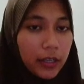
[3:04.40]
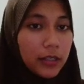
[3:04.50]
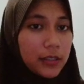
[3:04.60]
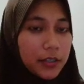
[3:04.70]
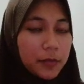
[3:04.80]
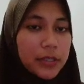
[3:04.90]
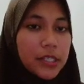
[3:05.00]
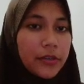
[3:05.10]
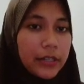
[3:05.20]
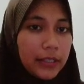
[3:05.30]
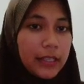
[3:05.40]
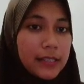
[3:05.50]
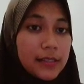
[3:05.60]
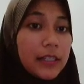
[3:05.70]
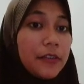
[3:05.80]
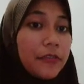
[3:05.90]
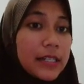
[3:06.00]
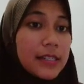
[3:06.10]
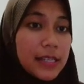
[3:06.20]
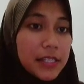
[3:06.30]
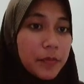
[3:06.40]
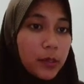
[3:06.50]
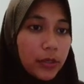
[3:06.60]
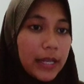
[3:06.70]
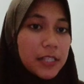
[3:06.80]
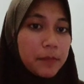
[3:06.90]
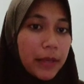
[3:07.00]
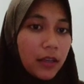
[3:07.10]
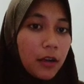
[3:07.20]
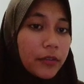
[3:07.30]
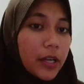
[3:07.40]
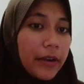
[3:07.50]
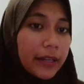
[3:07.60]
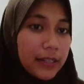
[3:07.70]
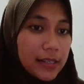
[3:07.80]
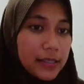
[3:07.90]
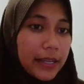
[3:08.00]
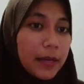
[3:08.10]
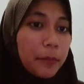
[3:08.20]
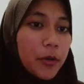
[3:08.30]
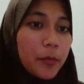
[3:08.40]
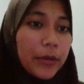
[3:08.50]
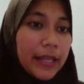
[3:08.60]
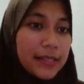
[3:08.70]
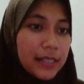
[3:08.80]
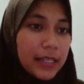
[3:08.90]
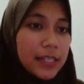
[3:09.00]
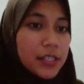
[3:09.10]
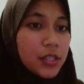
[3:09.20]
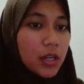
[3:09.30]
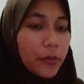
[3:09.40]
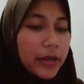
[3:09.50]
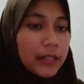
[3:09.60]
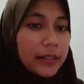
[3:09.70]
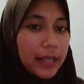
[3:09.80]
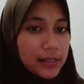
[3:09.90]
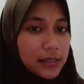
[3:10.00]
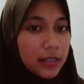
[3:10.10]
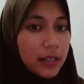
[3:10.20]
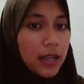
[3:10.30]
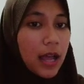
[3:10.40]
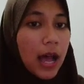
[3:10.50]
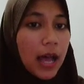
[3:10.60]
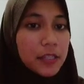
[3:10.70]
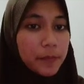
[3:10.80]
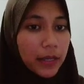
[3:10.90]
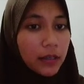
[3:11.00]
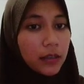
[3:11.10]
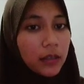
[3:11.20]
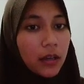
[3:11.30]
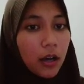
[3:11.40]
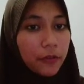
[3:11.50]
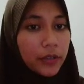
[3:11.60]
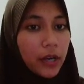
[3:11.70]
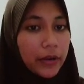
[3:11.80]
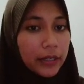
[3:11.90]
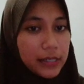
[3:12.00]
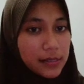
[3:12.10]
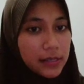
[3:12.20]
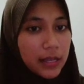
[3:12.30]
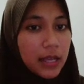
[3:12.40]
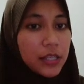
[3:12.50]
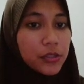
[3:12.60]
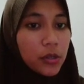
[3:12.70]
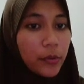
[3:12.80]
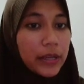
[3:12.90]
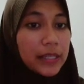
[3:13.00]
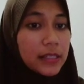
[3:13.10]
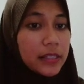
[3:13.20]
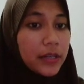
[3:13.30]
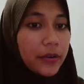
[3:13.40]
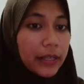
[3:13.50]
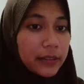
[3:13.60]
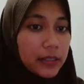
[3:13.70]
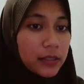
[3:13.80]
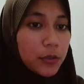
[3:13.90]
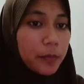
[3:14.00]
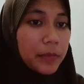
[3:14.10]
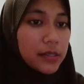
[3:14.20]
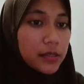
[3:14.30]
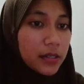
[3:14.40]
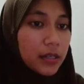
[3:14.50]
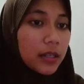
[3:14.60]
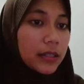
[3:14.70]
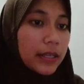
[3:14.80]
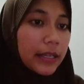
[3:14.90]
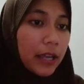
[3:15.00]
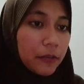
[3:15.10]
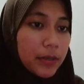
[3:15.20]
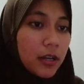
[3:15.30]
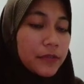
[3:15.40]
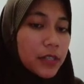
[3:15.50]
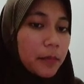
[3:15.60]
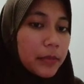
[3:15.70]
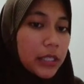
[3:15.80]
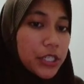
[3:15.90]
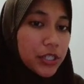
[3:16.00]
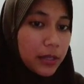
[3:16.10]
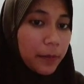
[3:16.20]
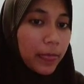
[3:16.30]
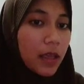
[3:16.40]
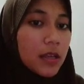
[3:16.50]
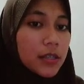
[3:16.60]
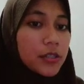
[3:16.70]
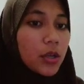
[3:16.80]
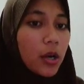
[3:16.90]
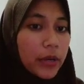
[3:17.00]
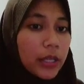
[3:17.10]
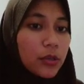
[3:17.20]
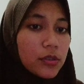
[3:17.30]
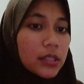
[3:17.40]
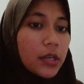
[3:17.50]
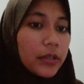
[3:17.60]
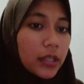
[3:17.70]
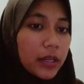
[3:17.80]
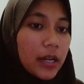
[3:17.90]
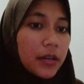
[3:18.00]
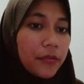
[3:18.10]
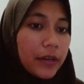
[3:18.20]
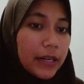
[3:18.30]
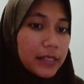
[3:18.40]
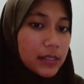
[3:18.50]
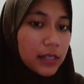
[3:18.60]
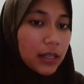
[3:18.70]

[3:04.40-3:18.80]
the third material is differences between aspect of correctness and appropriacy in scoring the test. Aspect of correctness. Scoring is directed to measure the achievement of competition. Scoring uses criteria reference.